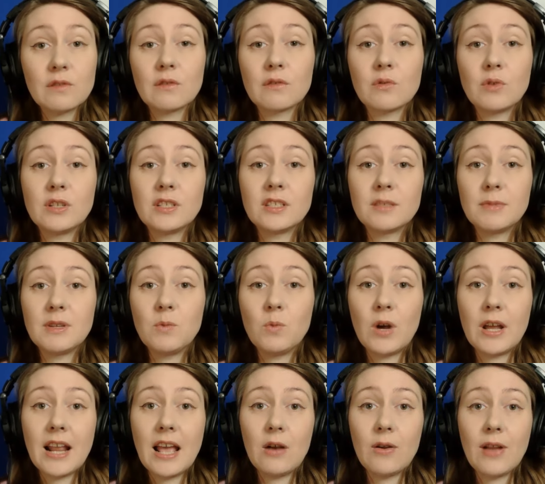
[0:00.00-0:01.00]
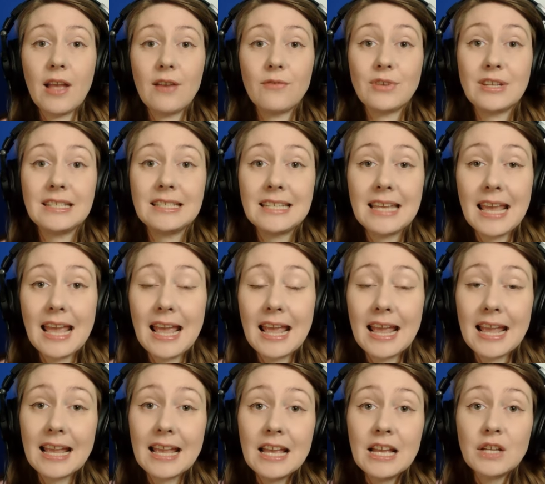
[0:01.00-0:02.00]
There's going to be one out every
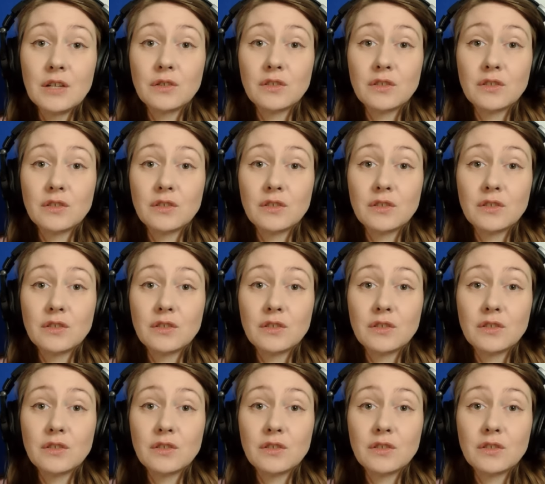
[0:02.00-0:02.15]
day.